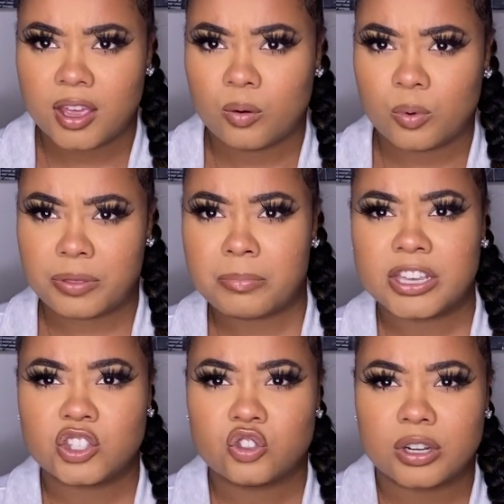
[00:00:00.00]
with
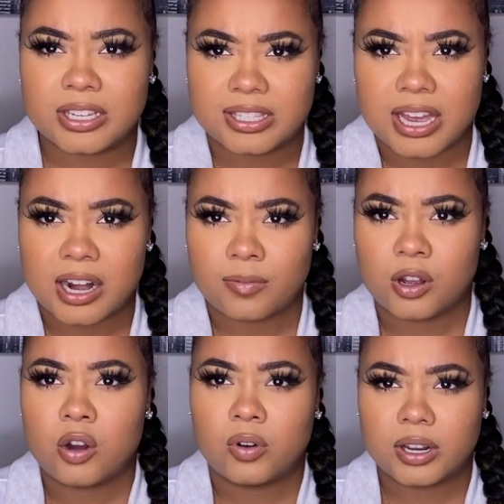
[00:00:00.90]
mixed drinks out of a
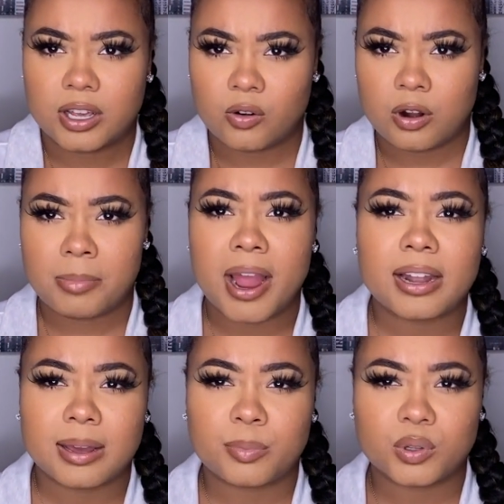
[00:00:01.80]
coconut or a
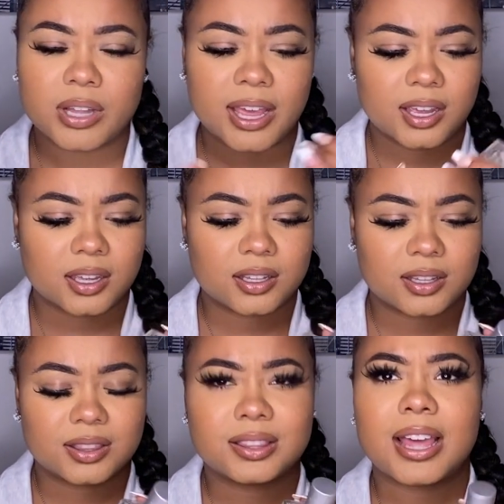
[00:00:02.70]
pineapple. Like,
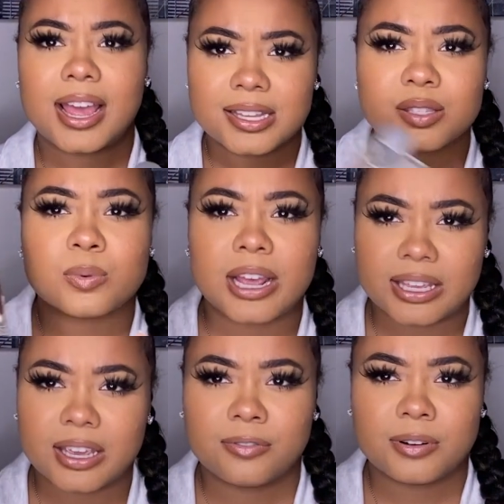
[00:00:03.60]
that's what I
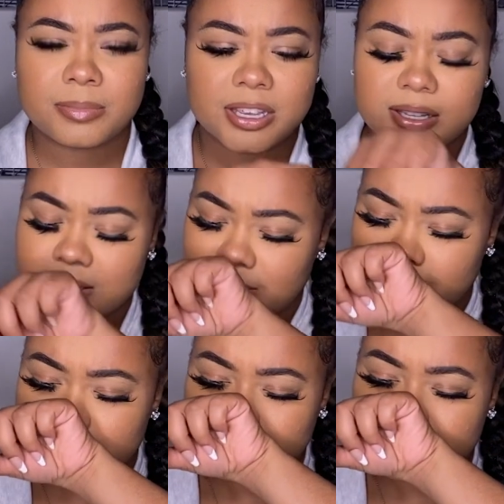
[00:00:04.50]
get from this.
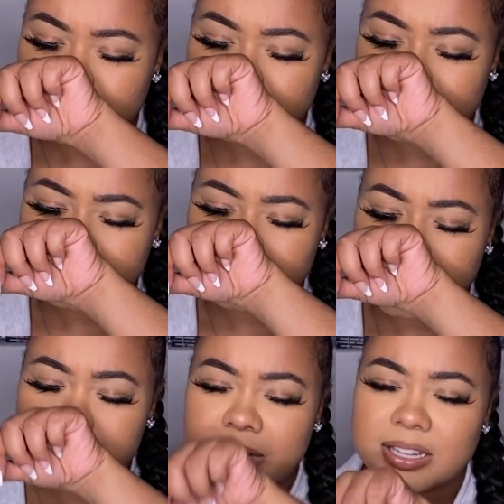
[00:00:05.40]

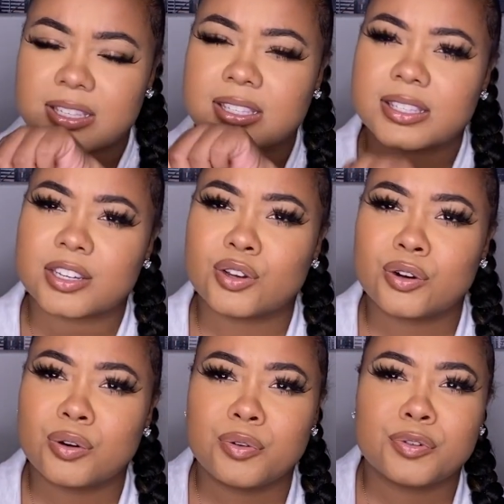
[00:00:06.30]
But it's
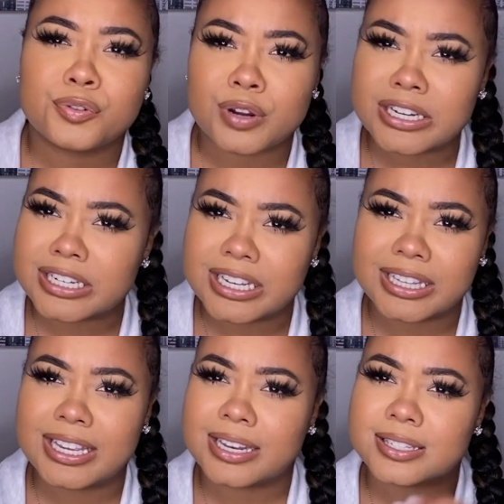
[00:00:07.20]
still fresh and
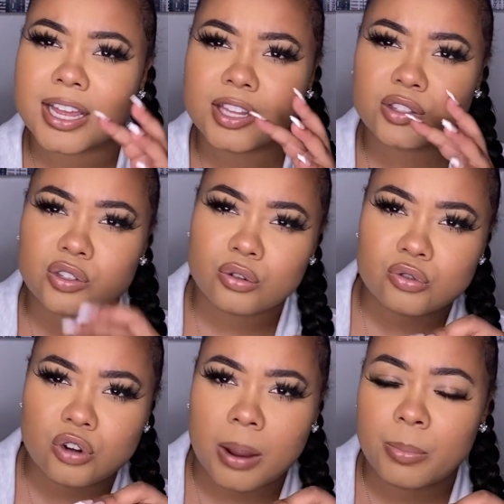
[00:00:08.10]
clean. It's not too
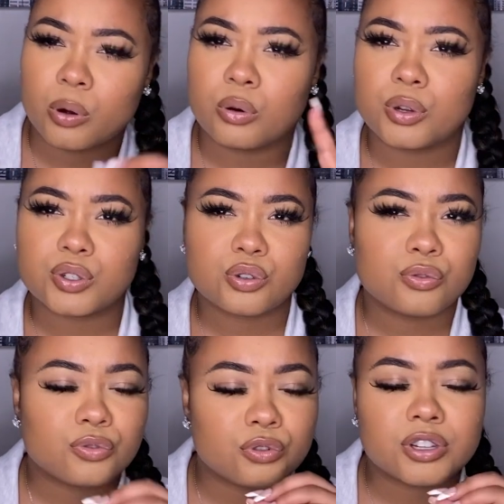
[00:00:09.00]
tropical and too
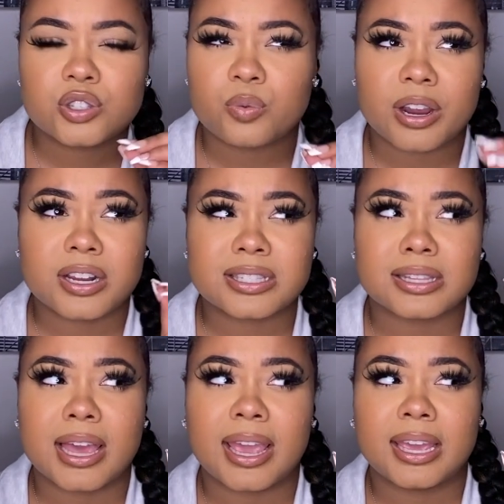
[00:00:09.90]
fruity to where it's
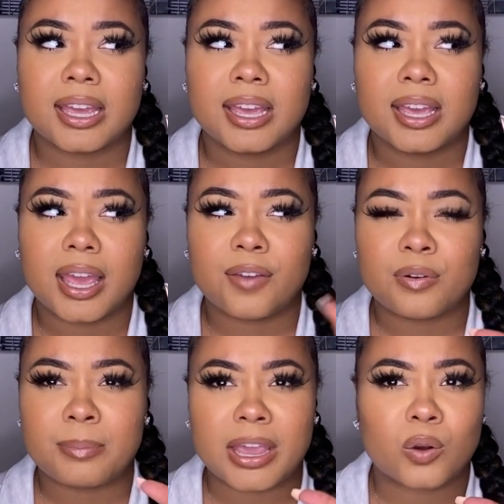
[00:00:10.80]
like, if a
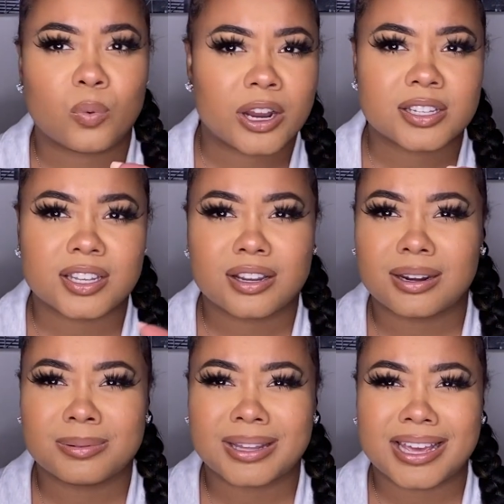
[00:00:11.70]
man wears it, you're gonna
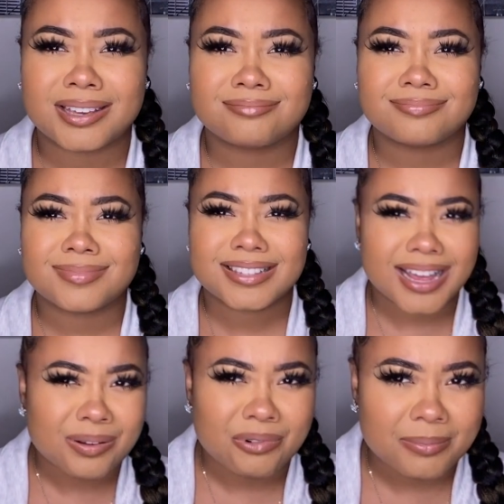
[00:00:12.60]
be like, is that
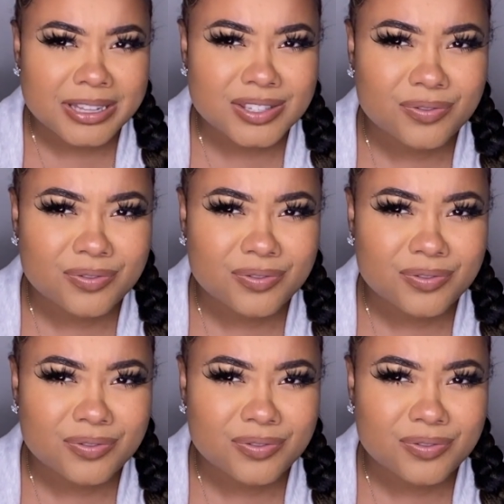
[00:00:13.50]
a woman's